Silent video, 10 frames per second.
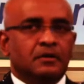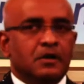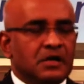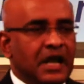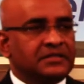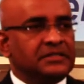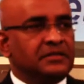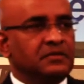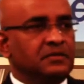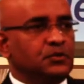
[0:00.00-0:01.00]
Look at
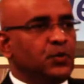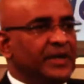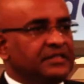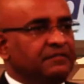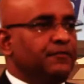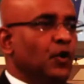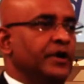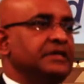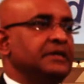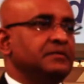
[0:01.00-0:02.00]

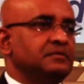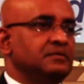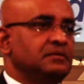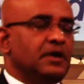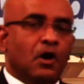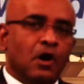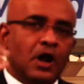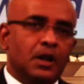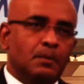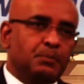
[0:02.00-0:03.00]
2040, the
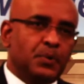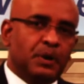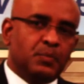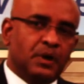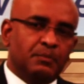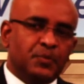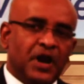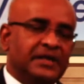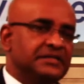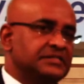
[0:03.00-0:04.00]
oil
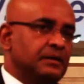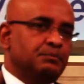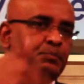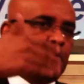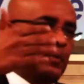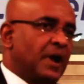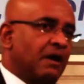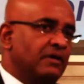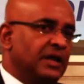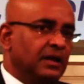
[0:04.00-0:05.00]
price per
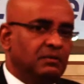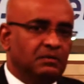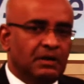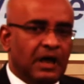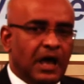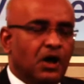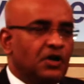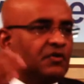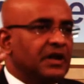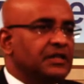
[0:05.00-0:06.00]
barrel,
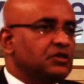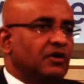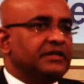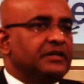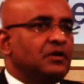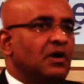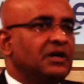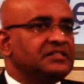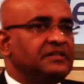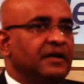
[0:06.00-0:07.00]

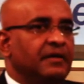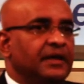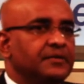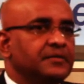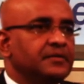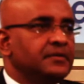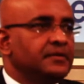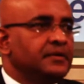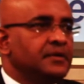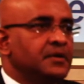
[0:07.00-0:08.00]
$130 nearly.
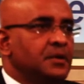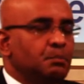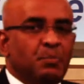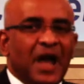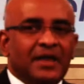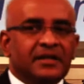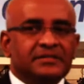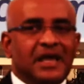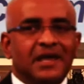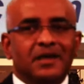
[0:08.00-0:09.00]
By the
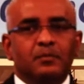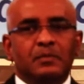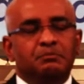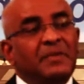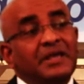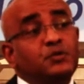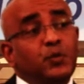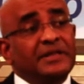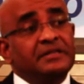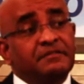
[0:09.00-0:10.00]
time
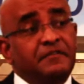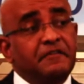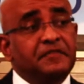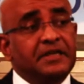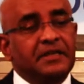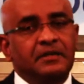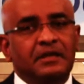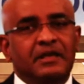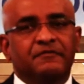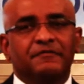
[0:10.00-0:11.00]

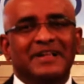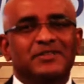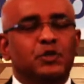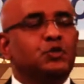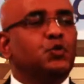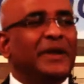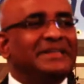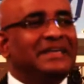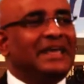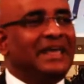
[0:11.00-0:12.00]
mid-2050, it fell to
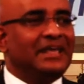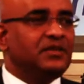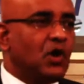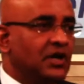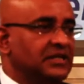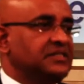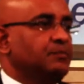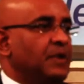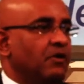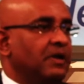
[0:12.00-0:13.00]
$28
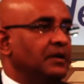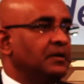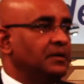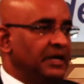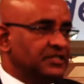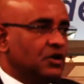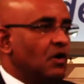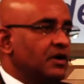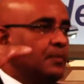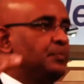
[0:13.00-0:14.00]
a barrel. It's
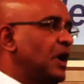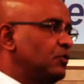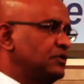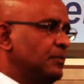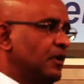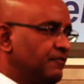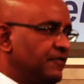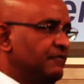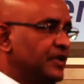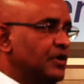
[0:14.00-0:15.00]
gone up now to about
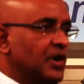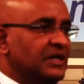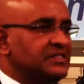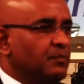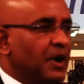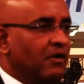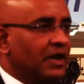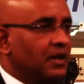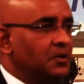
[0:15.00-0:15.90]
$50 a barrel.